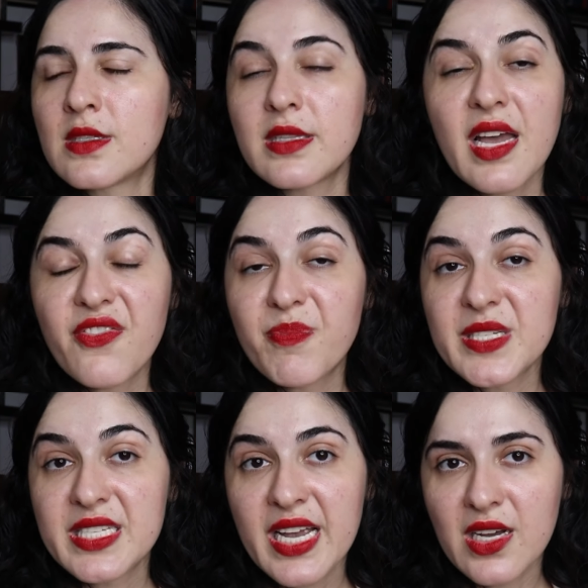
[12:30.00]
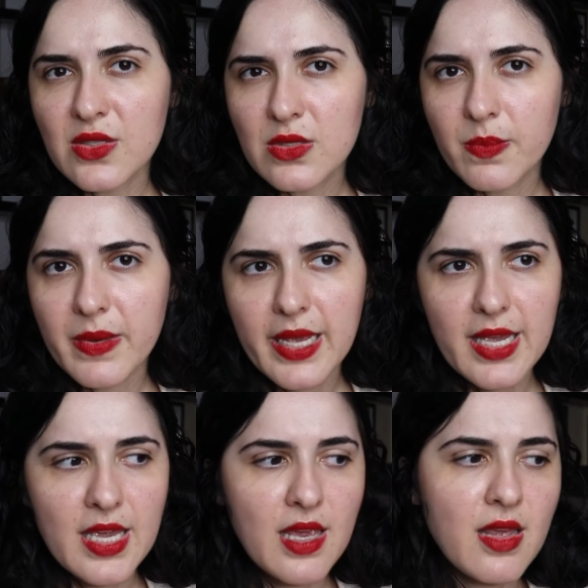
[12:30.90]
Dev Patel to
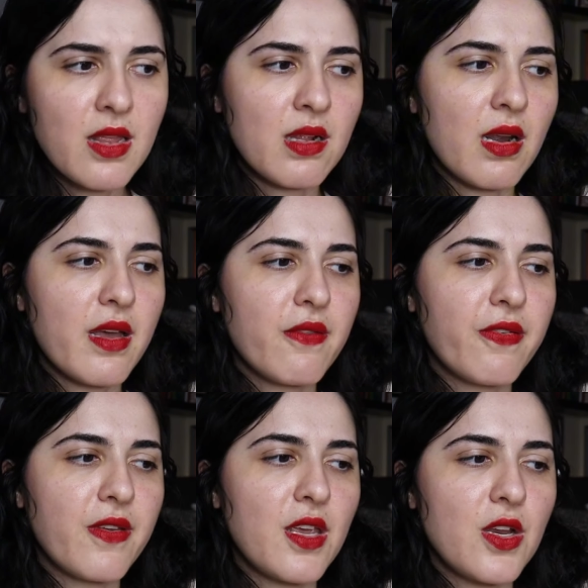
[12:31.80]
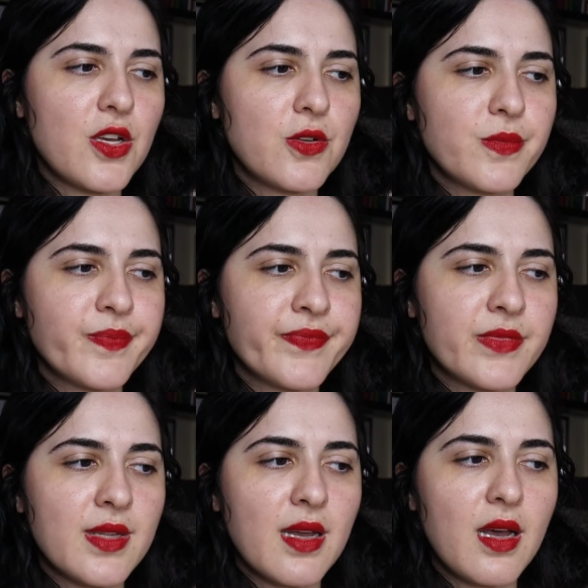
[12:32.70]
play Heathcliff, you know,
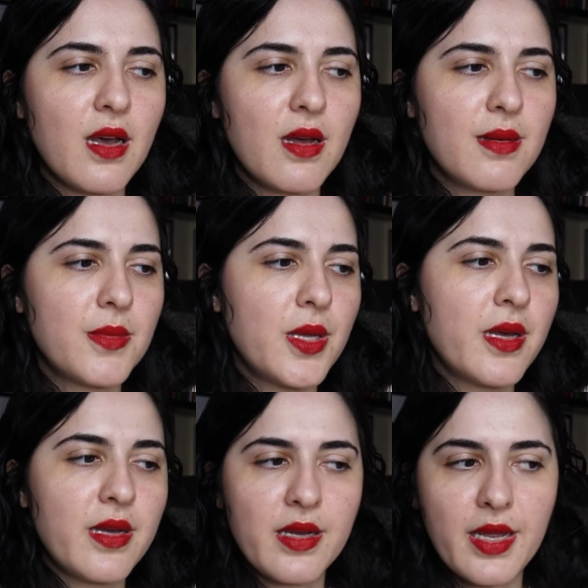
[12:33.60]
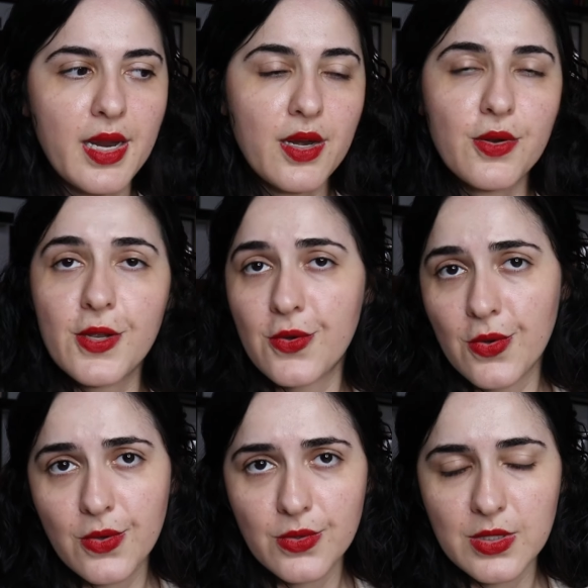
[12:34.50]
and I don't know
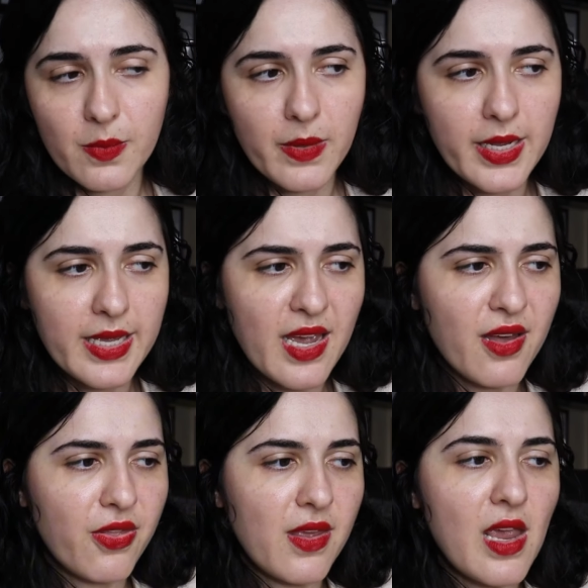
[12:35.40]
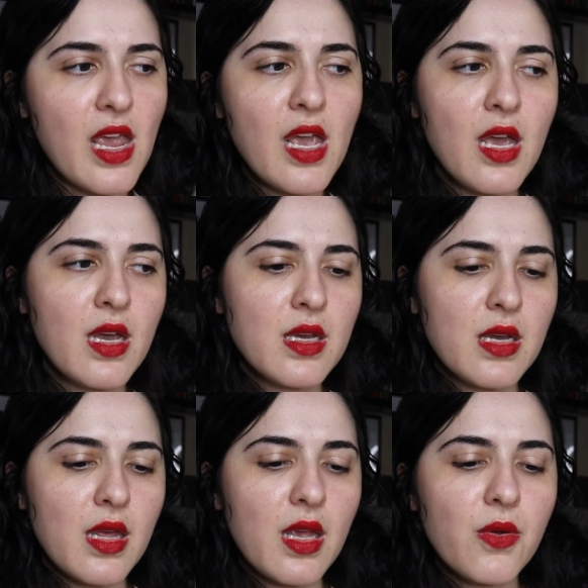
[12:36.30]
who to play Kathy.
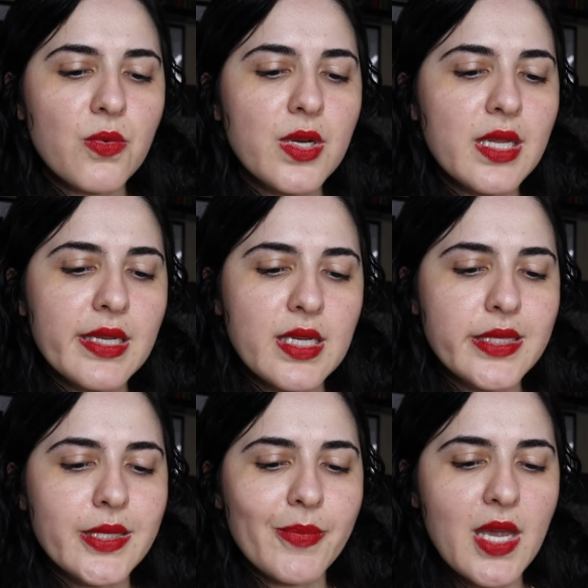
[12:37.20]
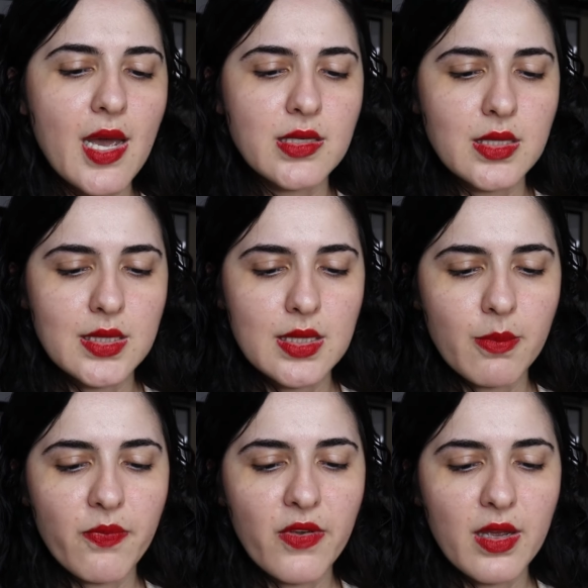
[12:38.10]
You really need to be adding
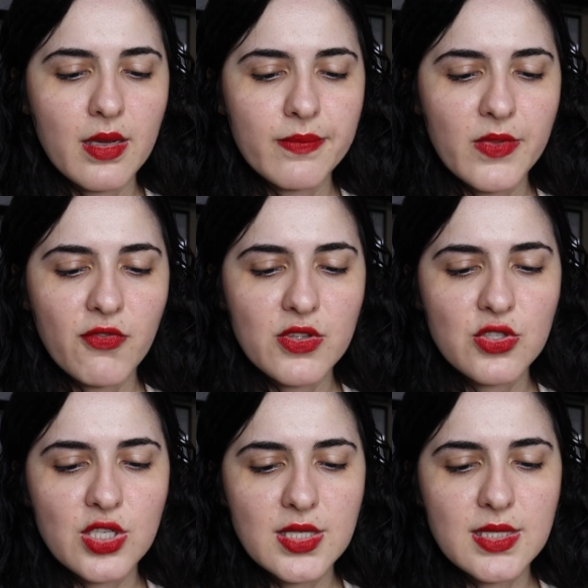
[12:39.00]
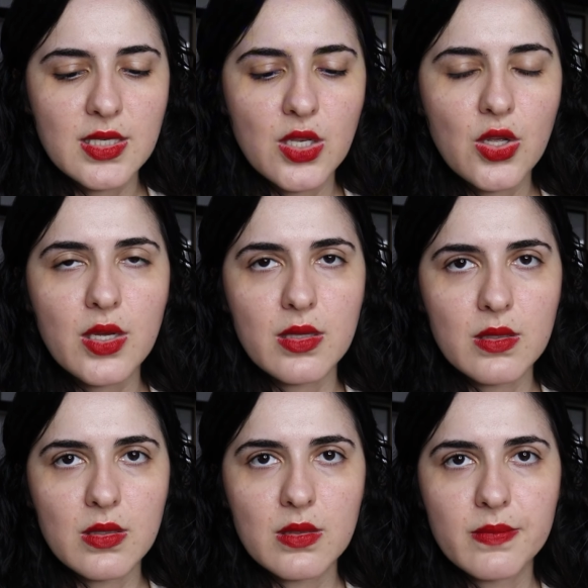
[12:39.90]
something. If it's just
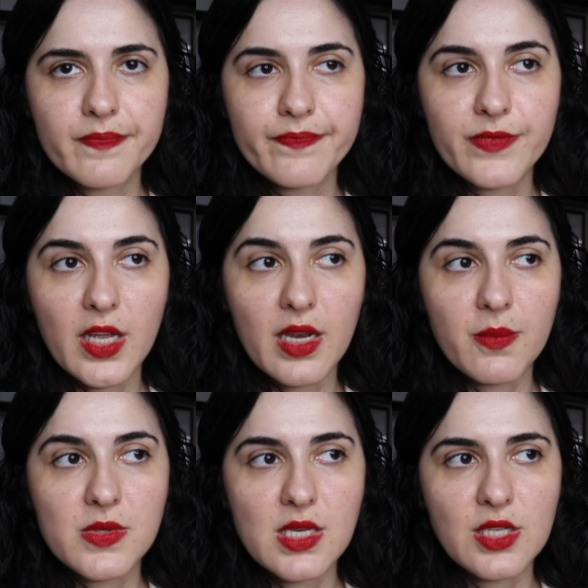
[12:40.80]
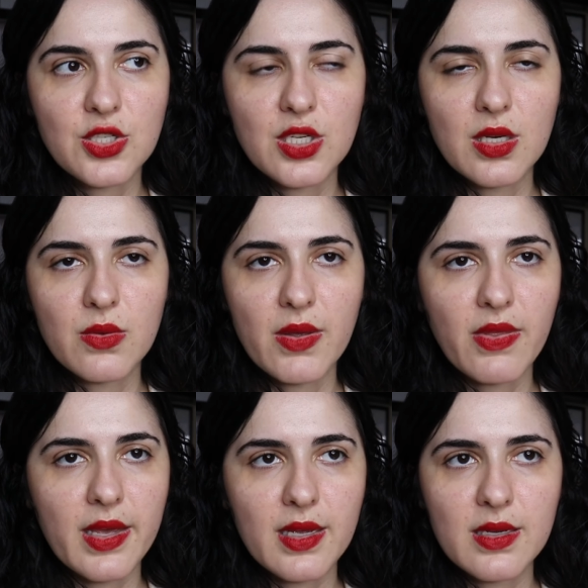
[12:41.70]
another adaptation
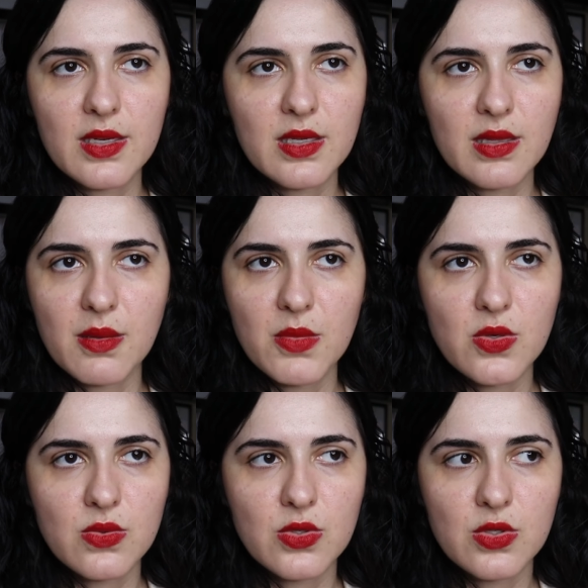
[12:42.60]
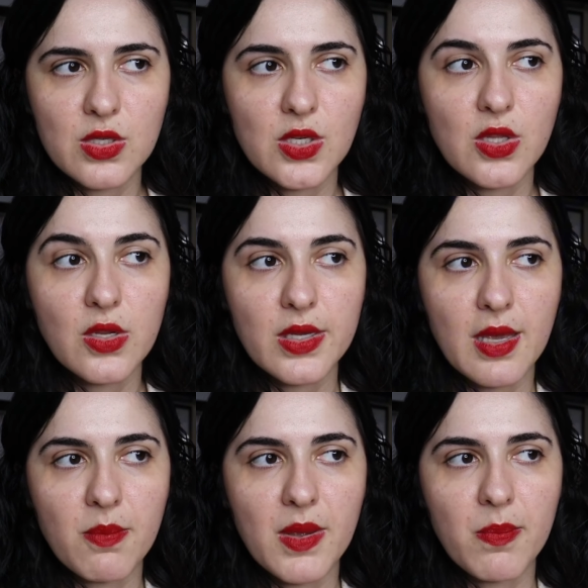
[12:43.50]
with like the most
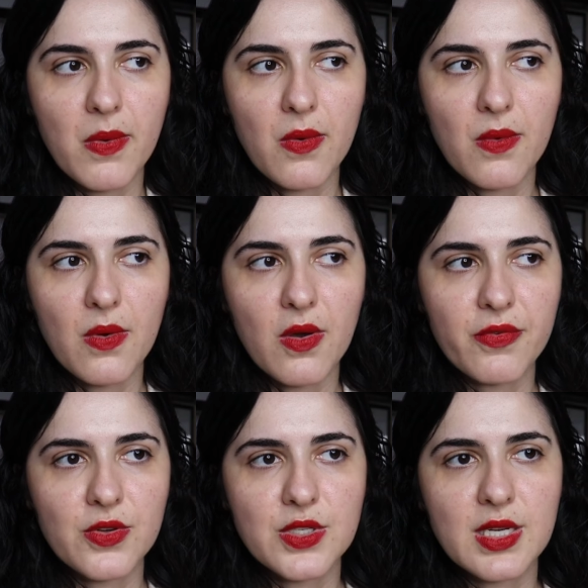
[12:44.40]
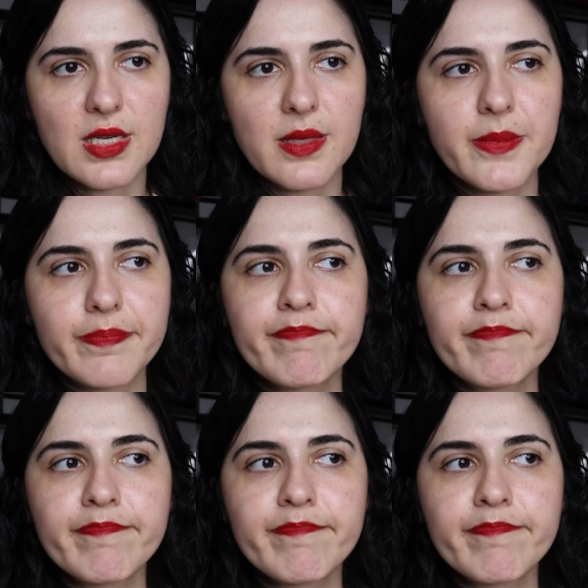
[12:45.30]
good-looking people of your time